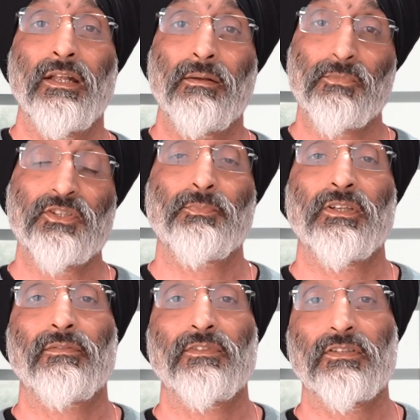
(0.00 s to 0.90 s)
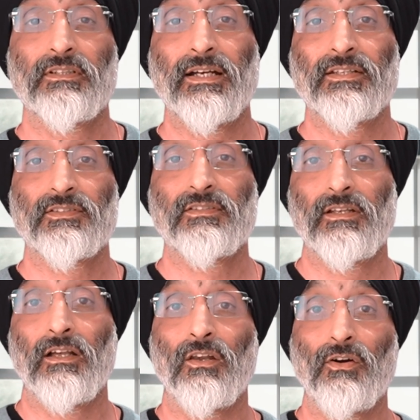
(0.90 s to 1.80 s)
must be given to tasks
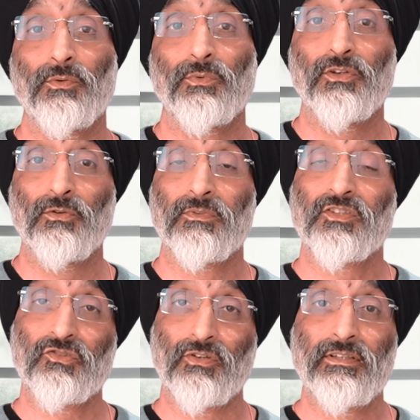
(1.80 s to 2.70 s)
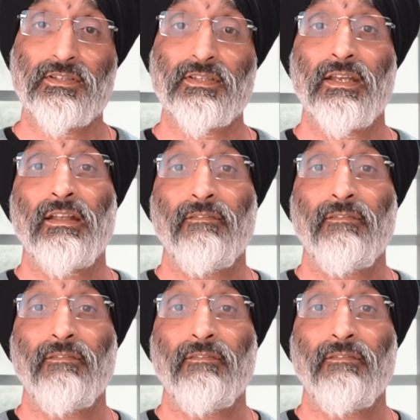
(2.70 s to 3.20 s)
that align with human strengths,